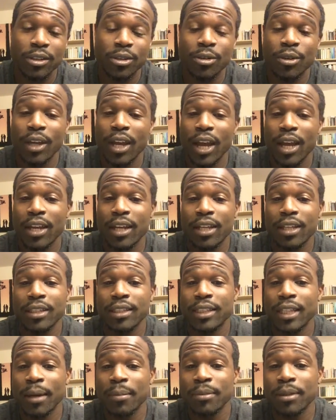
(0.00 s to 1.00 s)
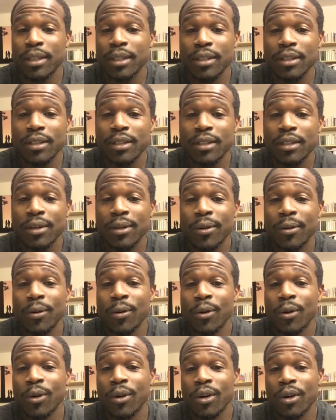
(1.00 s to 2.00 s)
you can't accept it
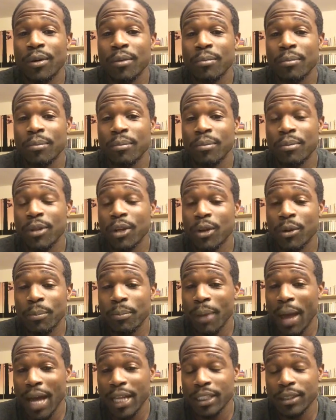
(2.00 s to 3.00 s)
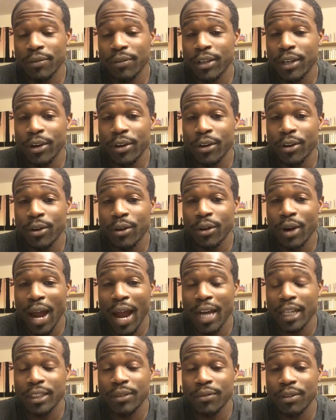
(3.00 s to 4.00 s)
or, passively or
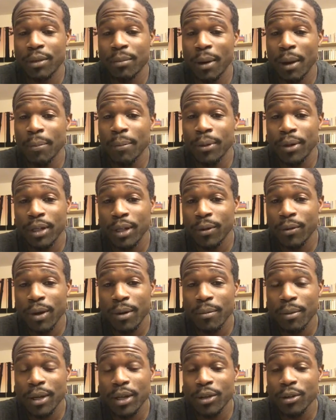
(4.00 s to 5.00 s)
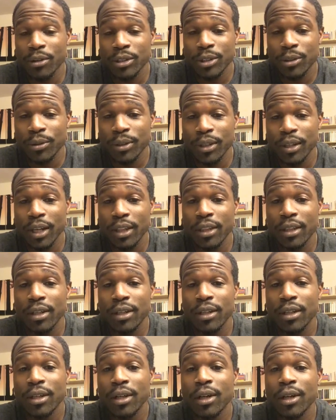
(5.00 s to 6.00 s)
actively by putting away money or doing
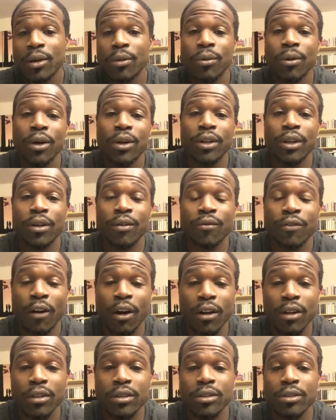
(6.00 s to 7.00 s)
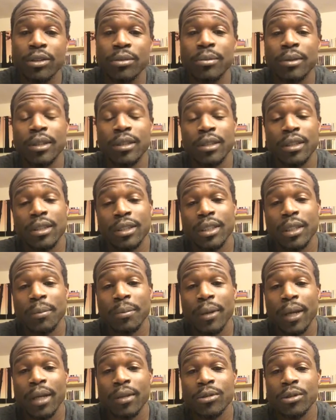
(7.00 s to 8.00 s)
nothing, well, then fall into some contingency
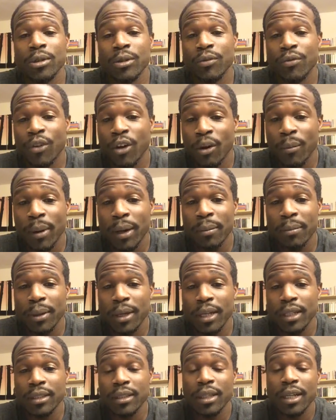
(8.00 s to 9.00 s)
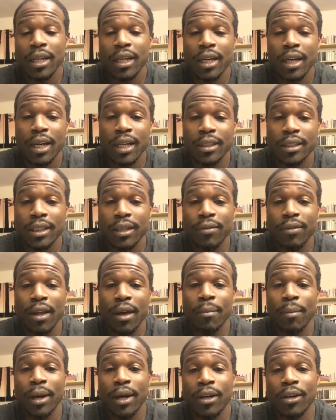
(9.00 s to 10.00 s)
plans or some fallback plans and see if
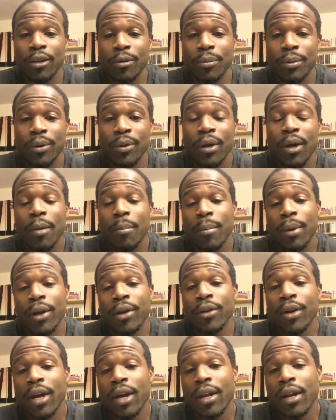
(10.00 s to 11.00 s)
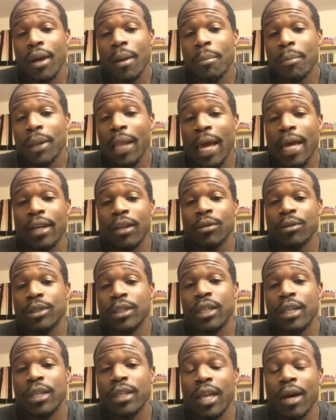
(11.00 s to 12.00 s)
that might help you. Better yet, plan
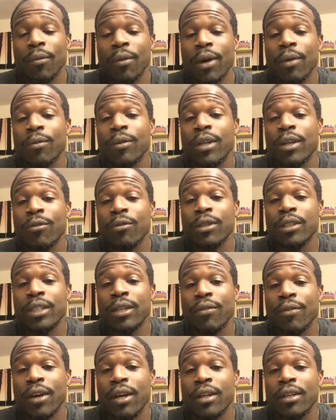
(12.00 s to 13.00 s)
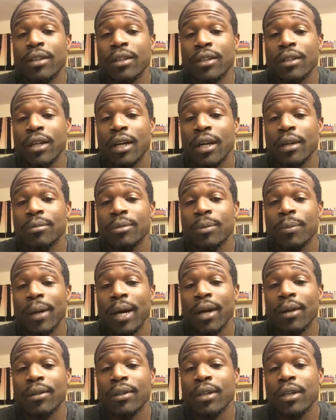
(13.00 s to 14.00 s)
those in. That way, when the risk event comes
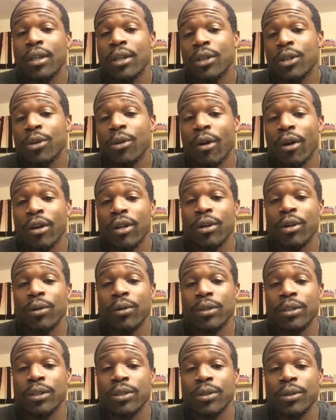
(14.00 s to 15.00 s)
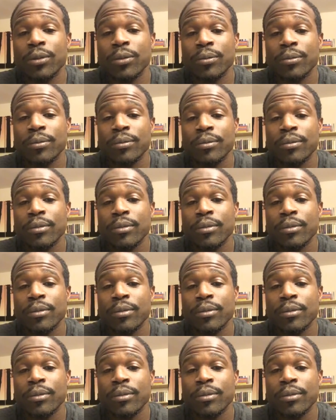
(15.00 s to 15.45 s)
about, you already know what to do.